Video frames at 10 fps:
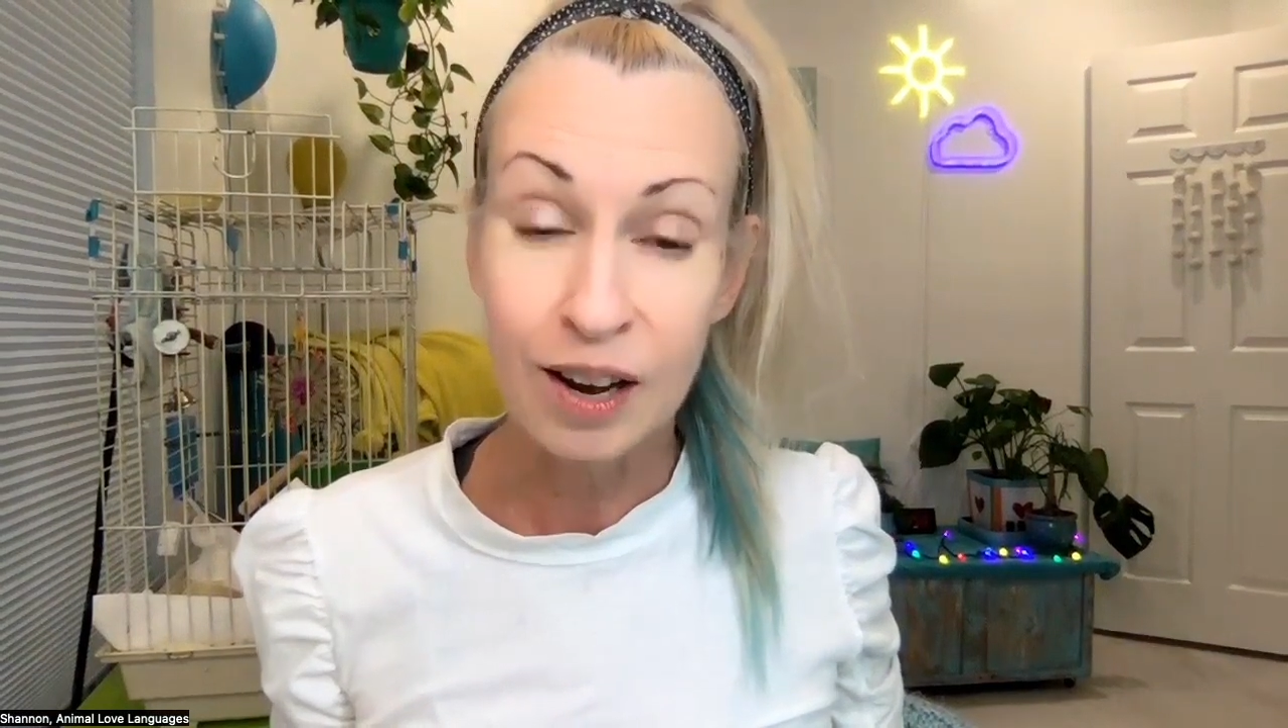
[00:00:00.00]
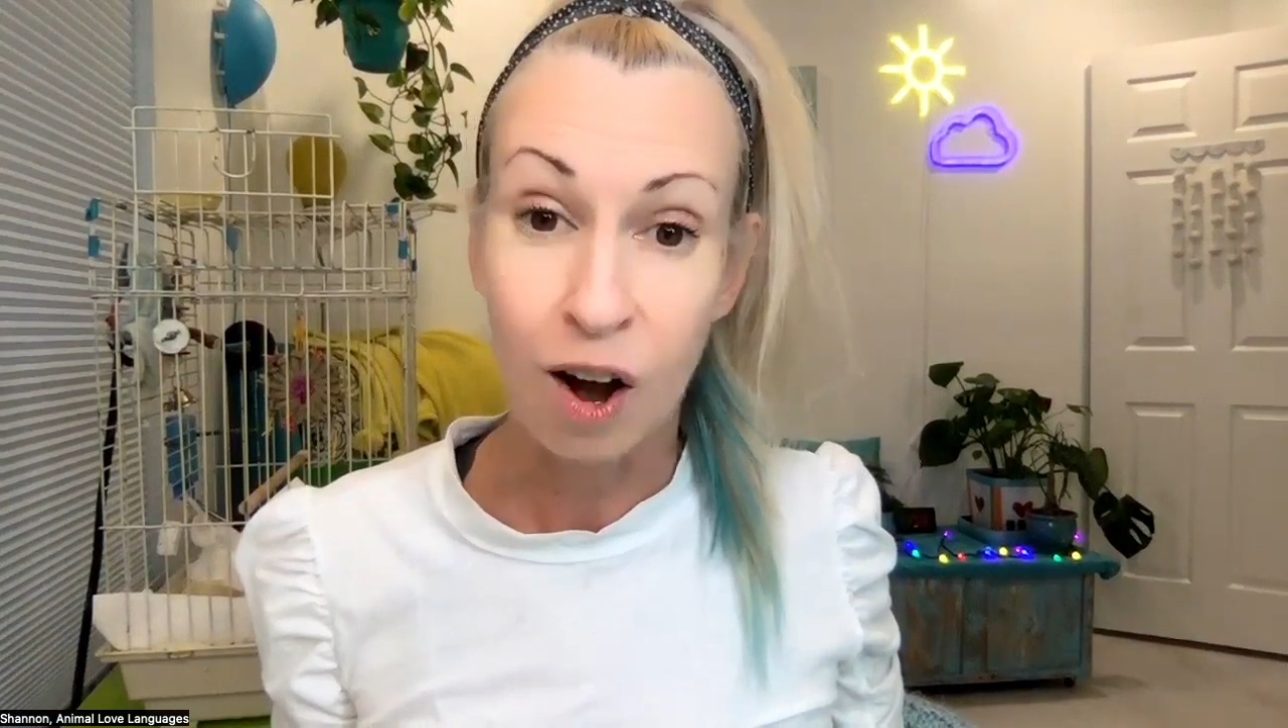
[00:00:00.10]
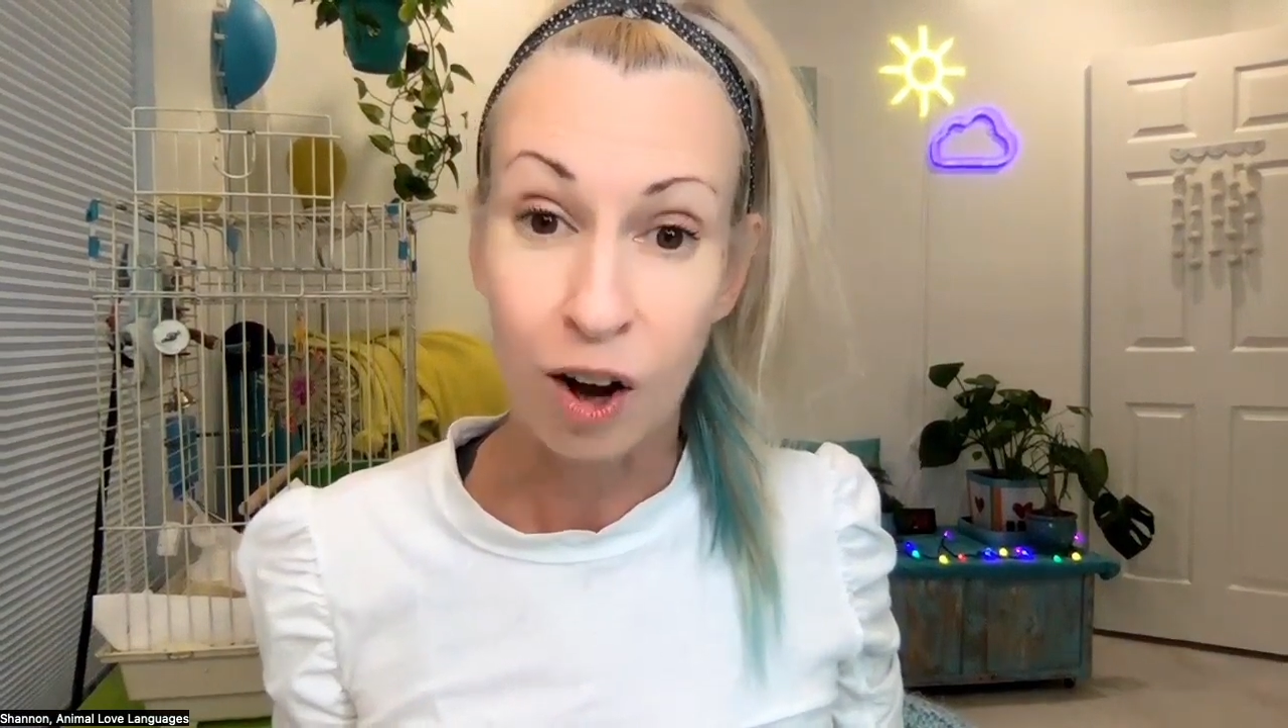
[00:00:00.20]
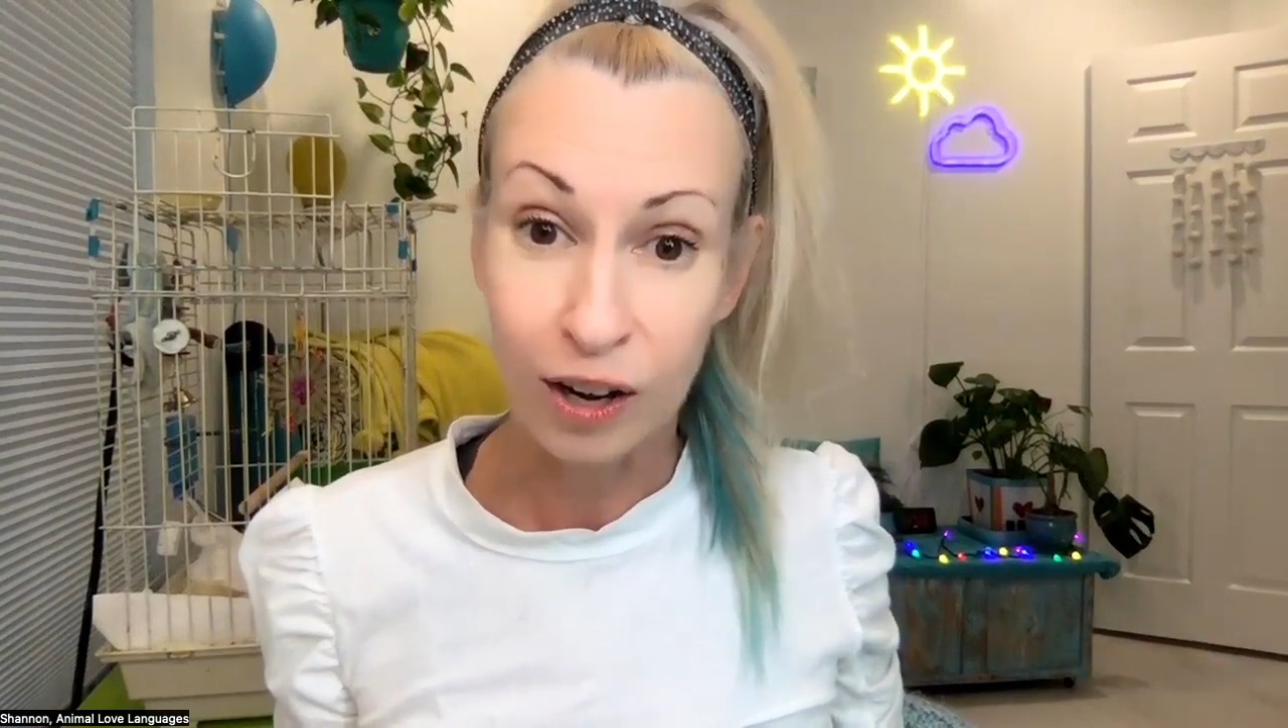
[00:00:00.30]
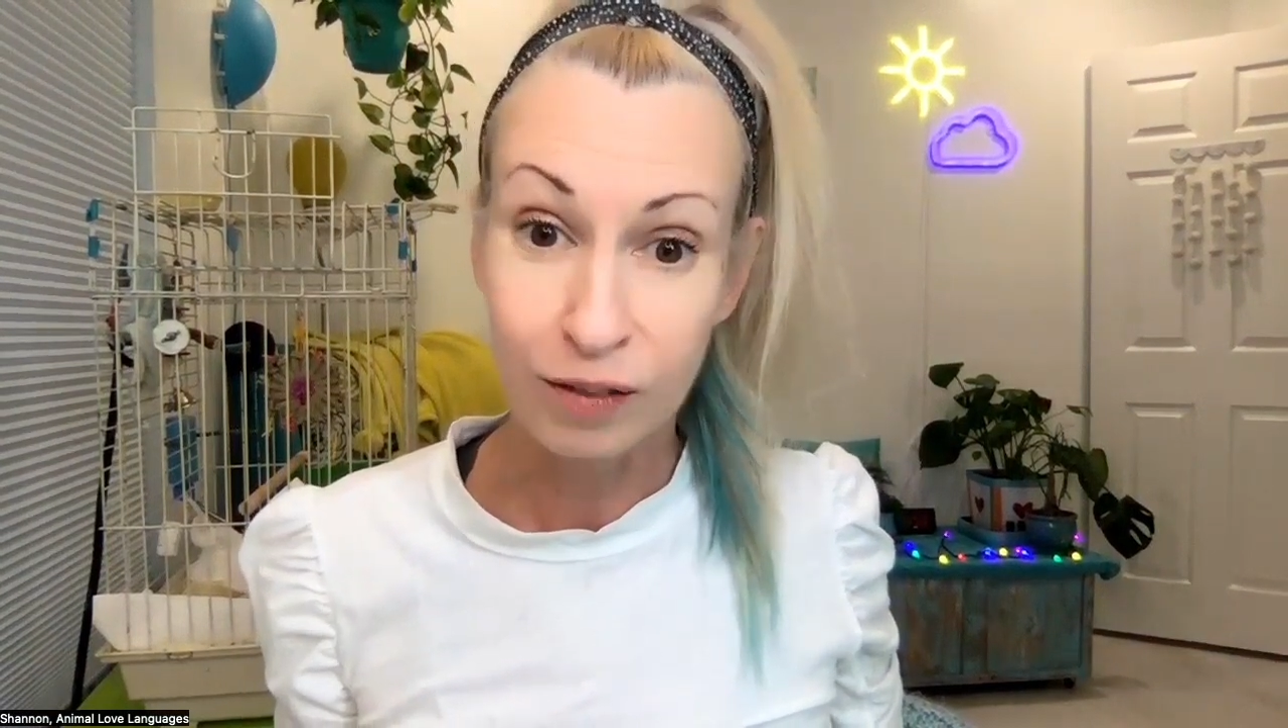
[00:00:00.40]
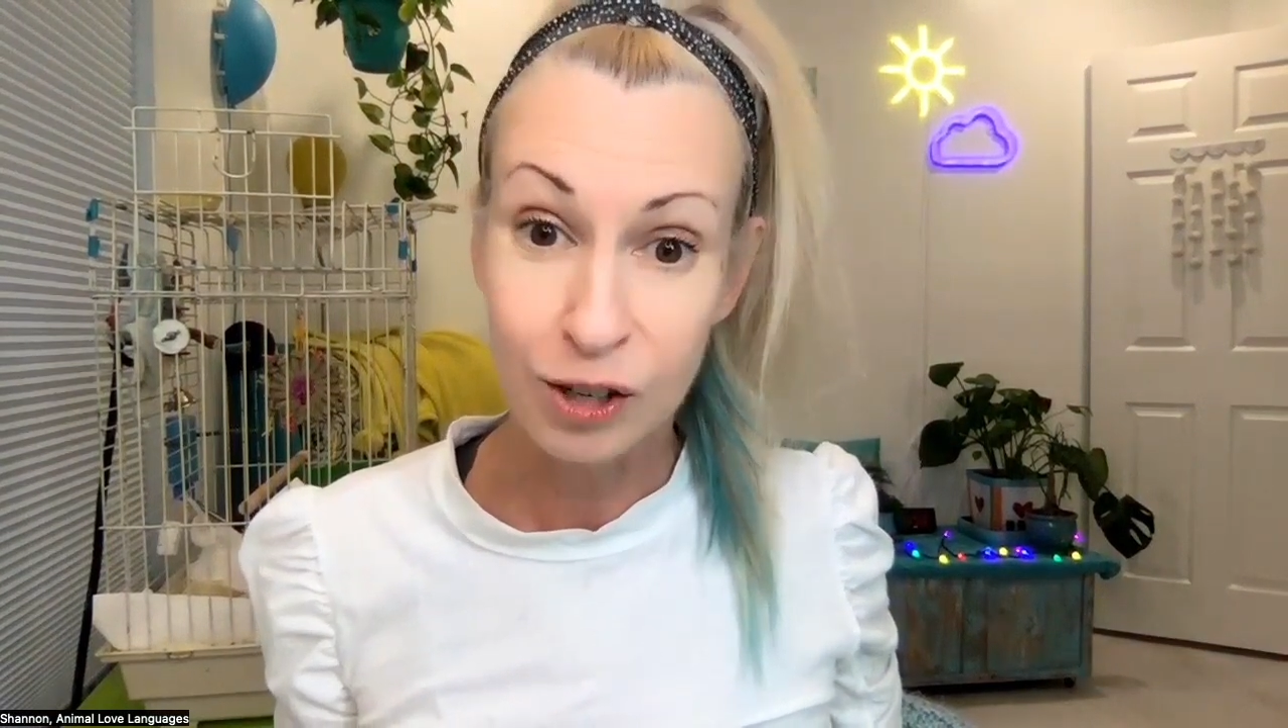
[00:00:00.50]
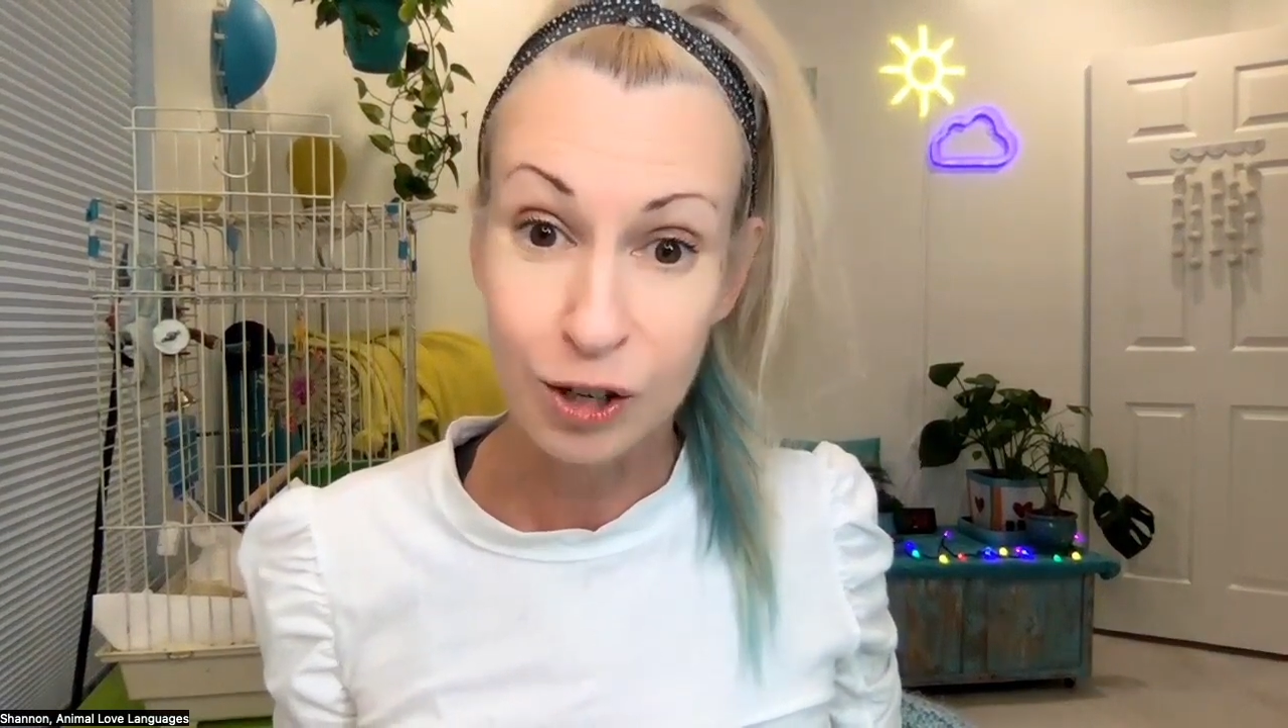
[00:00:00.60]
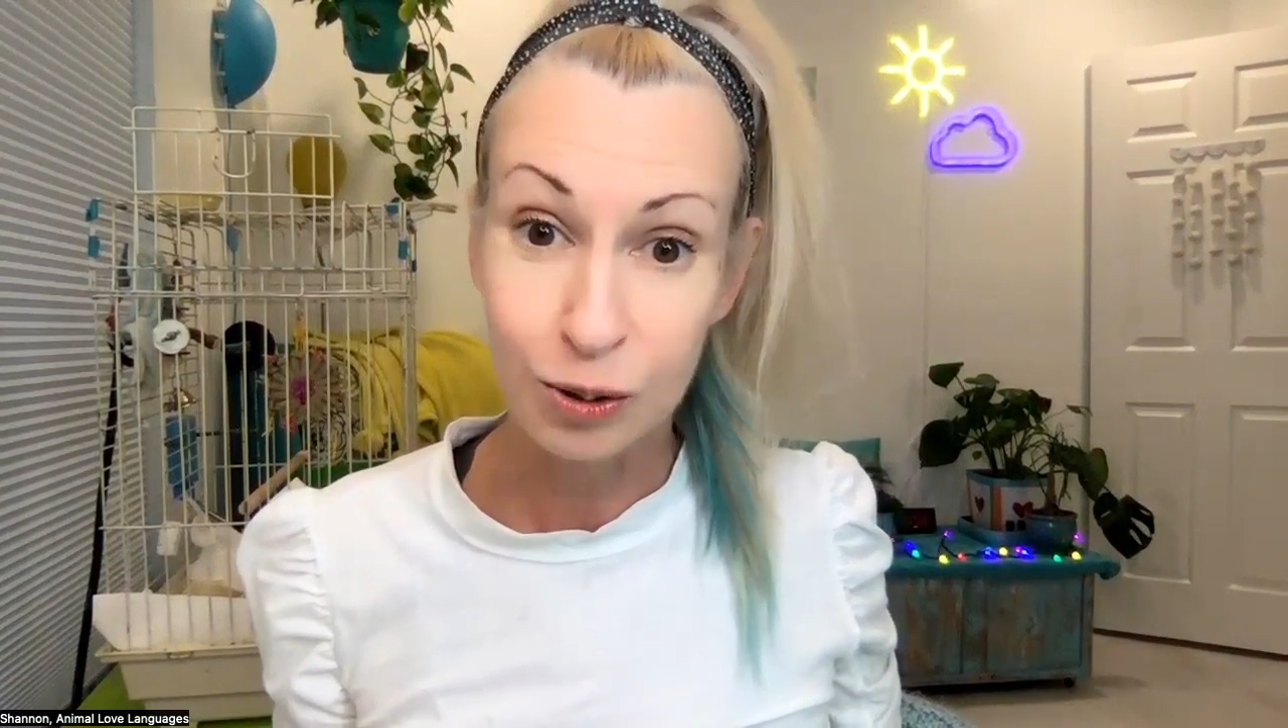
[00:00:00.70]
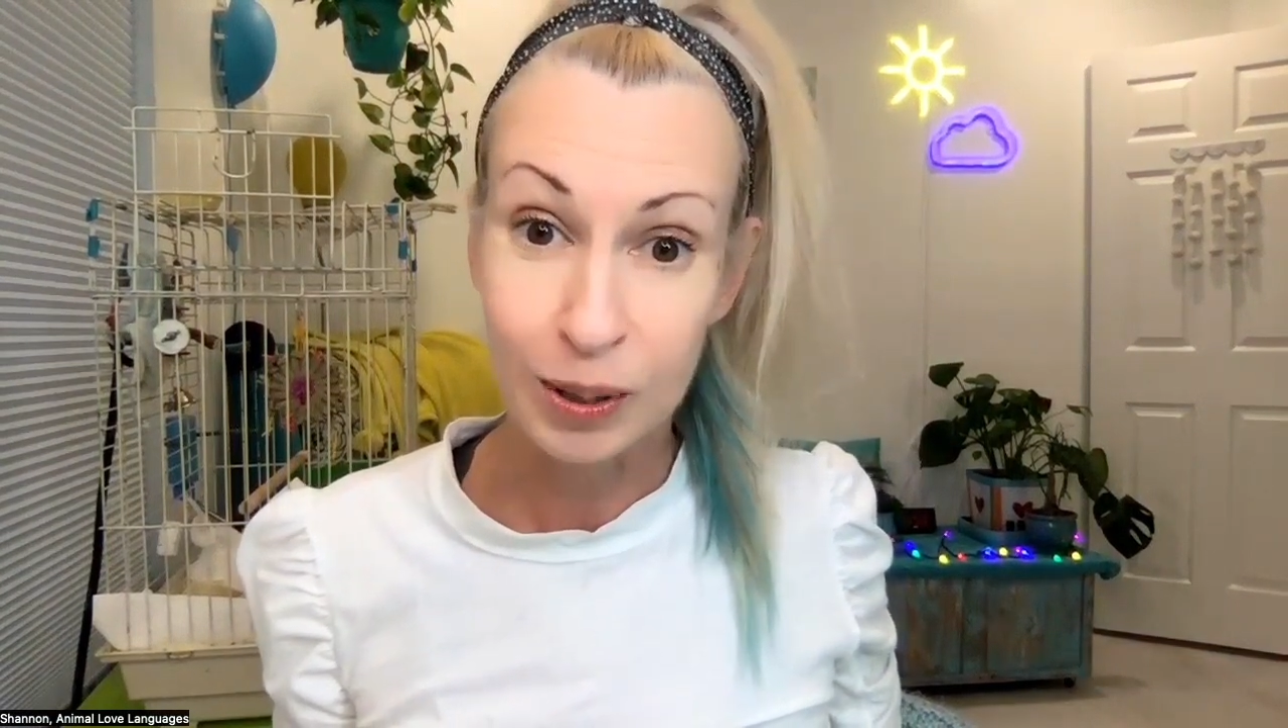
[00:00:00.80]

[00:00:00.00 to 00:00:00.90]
All you have to do